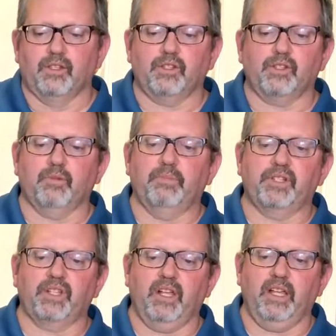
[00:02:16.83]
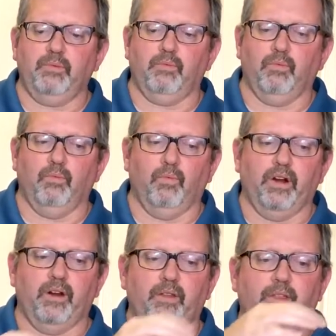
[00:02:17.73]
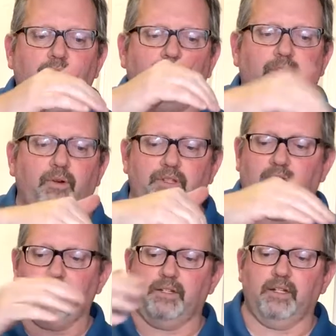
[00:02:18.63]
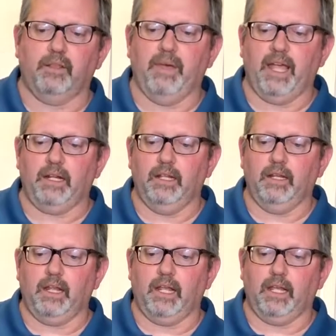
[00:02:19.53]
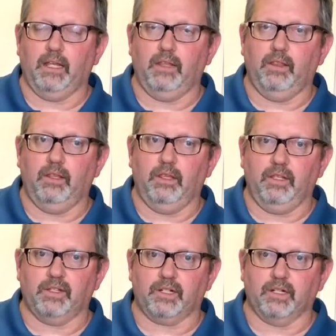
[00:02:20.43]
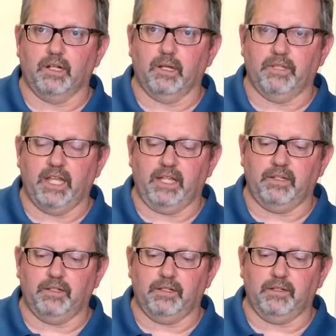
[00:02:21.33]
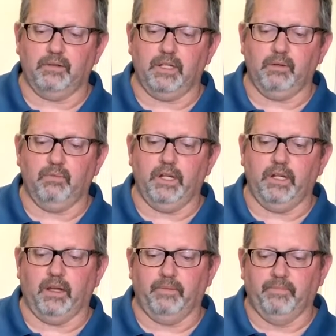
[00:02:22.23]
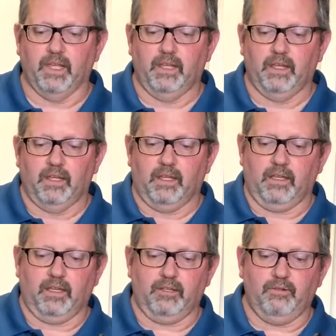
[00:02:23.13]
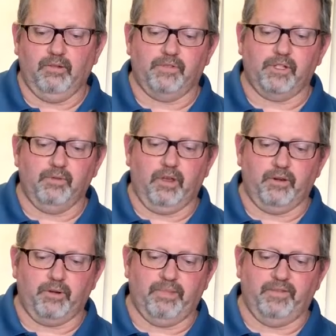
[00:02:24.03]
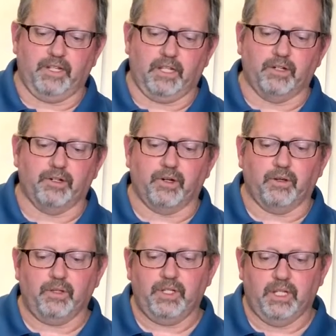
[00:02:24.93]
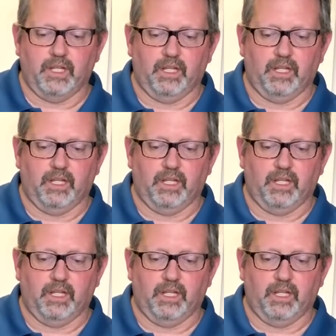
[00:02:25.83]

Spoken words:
So beside where the phone attaches to the magnet and the suction cup attaches to the window, you have two other pivot controls.